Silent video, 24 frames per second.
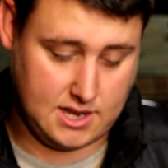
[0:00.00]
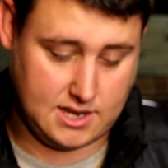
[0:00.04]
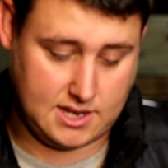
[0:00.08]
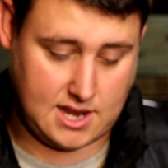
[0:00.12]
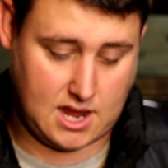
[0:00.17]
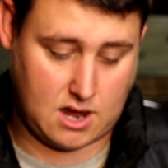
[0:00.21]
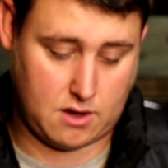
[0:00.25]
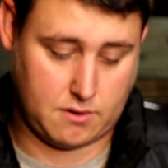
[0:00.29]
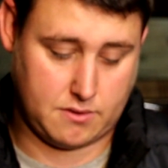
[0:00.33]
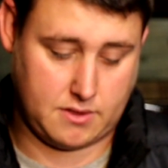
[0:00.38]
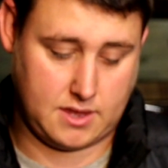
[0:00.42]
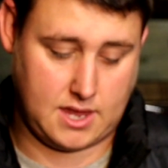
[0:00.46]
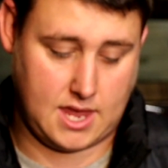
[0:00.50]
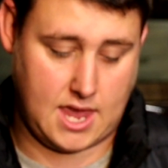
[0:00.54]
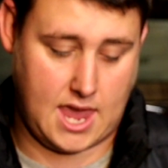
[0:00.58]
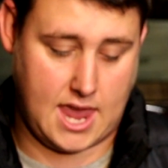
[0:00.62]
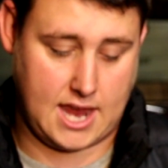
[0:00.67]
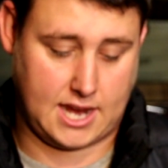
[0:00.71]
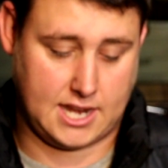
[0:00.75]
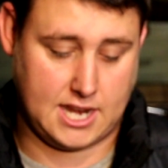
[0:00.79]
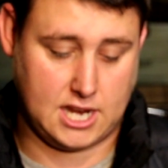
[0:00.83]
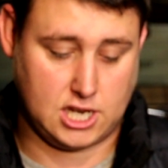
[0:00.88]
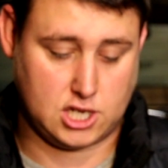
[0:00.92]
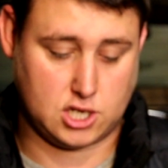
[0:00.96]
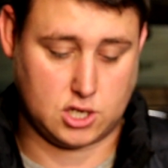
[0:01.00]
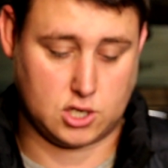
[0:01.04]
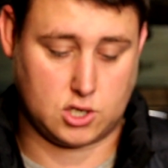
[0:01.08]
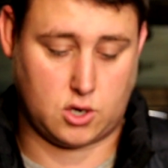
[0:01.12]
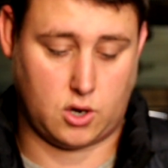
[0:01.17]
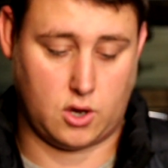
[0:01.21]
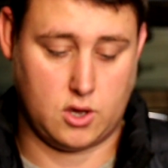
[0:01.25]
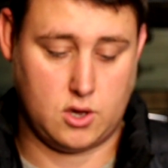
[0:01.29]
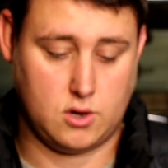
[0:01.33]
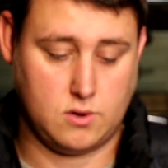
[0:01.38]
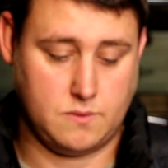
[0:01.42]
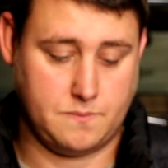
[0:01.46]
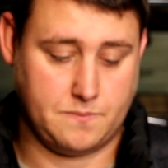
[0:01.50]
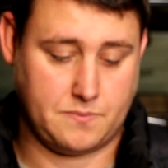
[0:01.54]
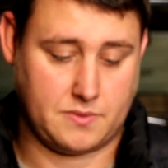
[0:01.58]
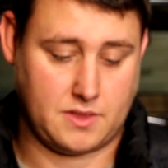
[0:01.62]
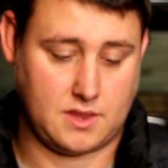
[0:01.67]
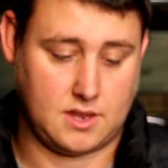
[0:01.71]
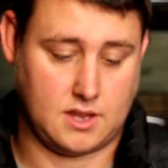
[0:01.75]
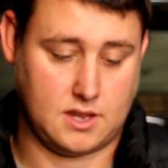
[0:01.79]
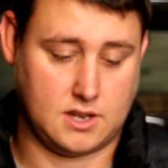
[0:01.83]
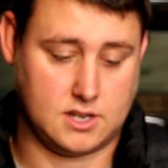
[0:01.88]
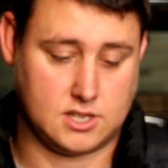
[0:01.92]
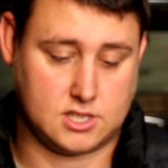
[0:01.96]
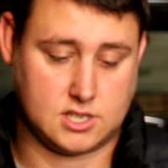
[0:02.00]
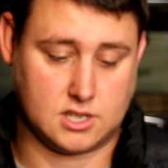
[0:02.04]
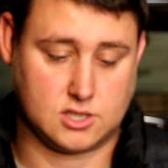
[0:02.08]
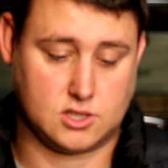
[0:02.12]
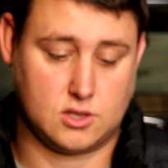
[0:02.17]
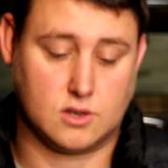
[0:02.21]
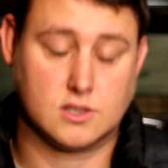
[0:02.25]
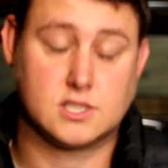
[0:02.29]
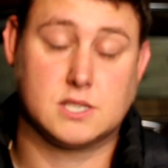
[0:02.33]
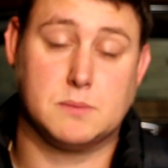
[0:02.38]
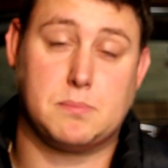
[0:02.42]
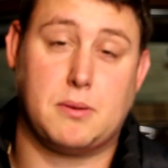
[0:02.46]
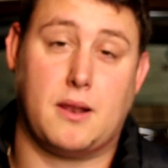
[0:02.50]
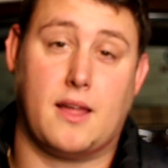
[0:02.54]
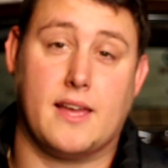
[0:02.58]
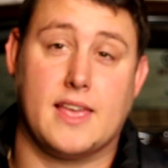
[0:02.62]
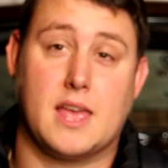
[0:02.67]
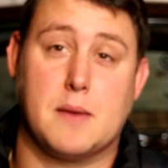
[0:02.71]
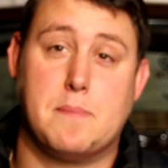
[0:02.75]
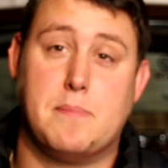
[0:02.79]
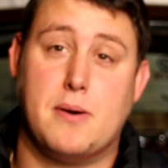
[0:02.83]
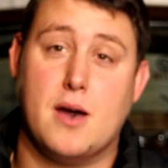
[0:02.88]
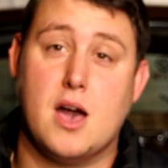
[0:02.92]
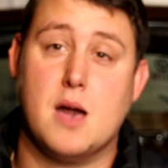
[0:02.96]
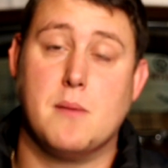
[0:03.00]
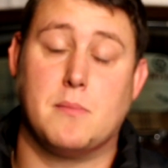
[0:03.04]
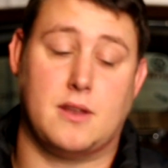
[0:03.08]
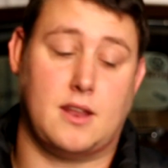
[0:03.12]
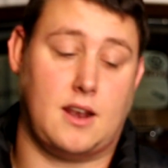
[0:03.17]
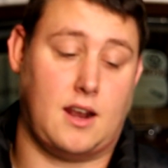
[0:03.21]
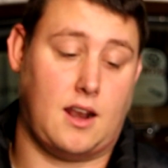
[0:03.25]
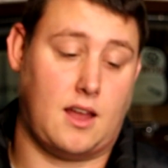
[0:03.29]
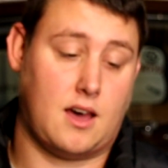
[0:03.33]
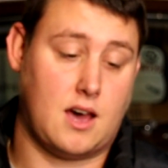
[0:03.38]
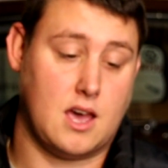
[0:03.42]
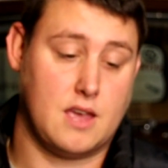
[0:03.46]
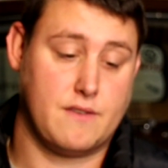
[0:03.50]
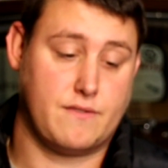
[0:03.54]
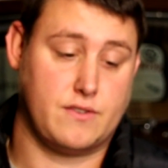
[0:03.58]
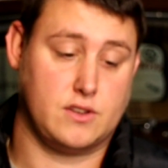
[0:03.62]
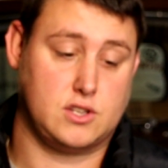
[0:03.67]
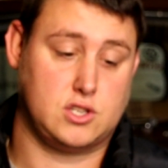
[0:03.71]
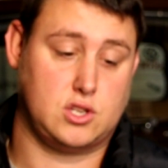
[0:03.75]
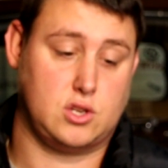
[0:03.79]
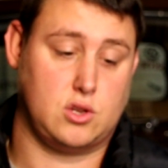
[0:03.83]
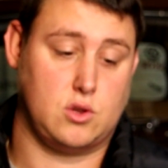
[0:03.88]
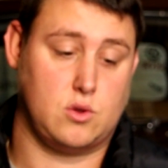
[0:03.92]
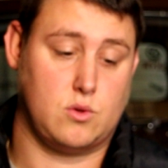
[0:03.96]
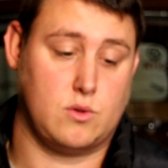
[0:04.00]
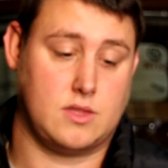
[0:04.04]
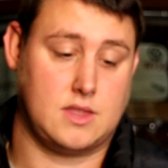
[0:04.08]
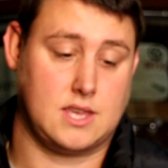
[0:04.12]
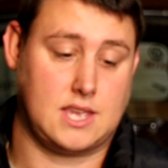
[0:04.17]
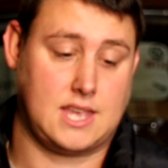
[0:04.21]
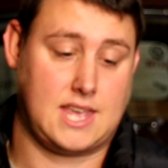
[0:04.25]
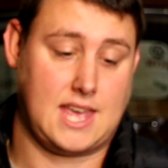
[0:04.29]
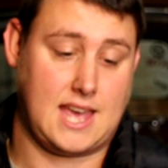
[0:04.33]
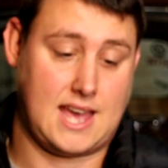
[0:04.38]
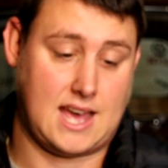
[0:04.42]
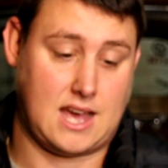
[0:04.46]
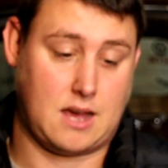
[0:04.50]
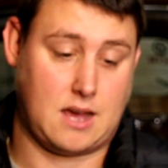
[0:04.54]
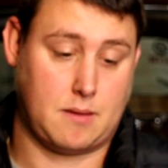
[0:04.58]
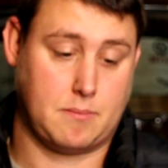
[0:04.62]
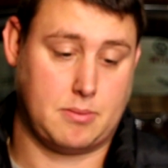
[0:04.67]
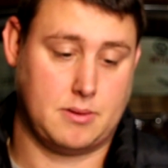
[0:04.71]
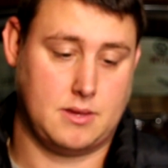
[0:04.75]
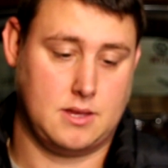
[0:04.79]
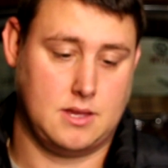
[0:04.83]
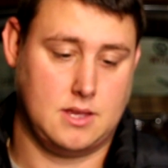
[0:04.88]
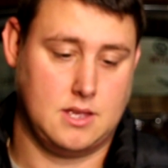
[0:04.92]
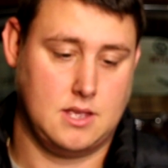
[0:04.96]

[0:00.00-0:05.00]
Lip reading: Now, the ignition coil does not supply a permanent live to the cap.